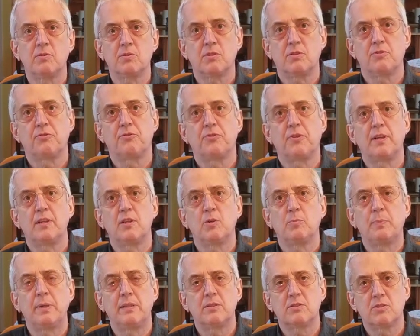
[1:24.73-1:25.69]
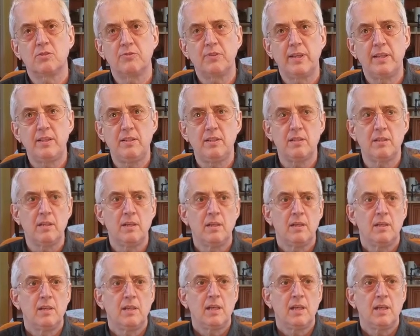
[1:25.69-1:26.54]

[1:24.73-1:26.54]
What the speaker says: is a fellow Pennsylvanian.